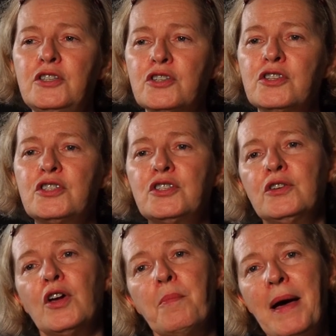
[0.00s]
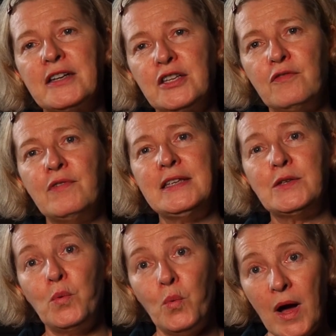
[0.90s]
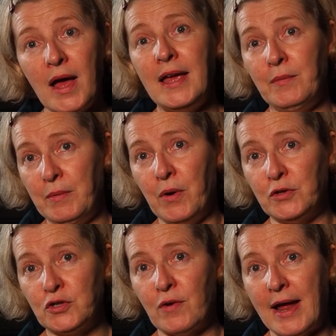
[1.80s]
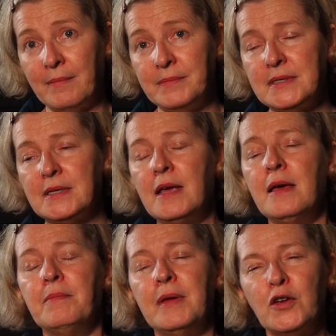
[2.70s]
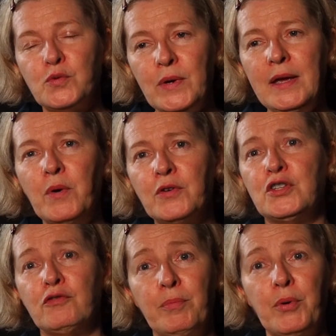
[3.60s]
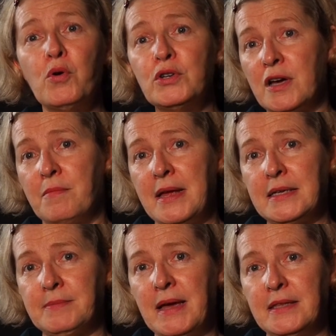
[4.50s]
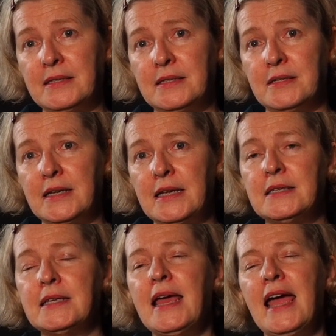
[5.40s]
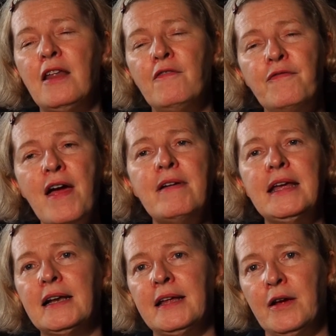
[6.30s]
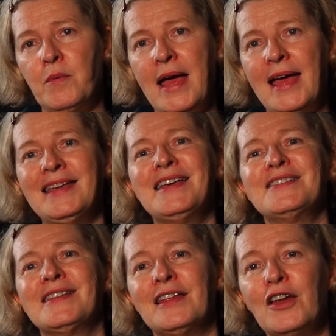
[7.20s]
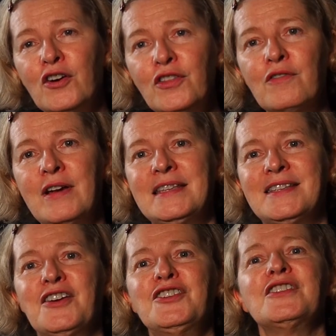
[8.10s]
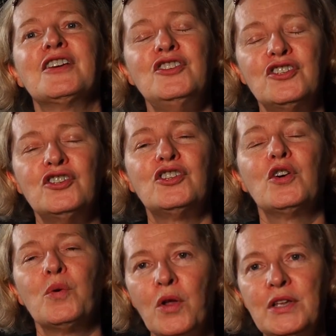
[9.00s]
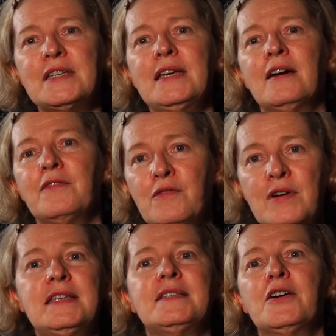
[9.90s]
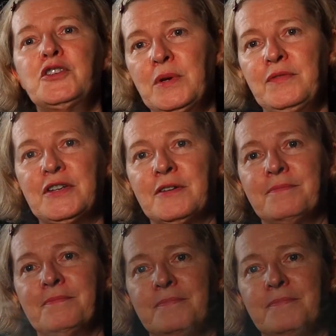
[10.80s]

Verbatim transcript: Just to go back to the reason why we want GRAMMS, because we want to report our mixed method studies in a very clear way so that other researchers can judge the quality of the research we've done.